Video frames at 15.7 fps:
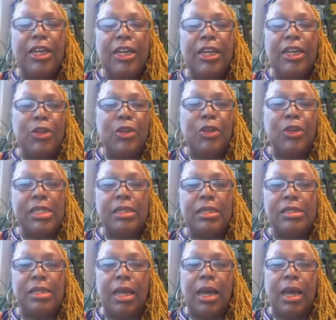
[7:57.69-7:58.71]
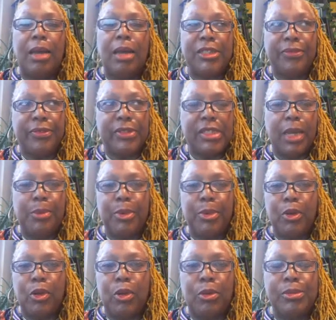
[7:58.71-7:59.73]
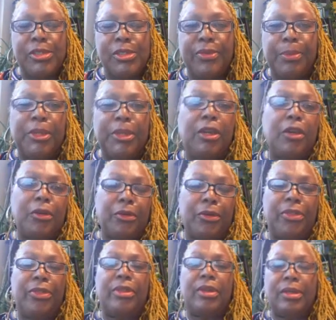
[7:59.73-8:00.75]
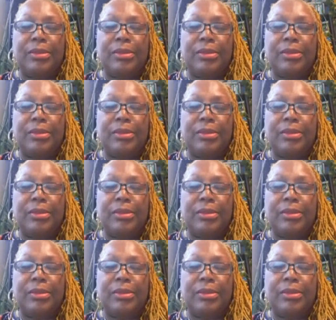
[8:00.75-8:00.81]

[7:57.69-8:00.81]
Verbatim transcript: using the, um, different type of herbs from the earth,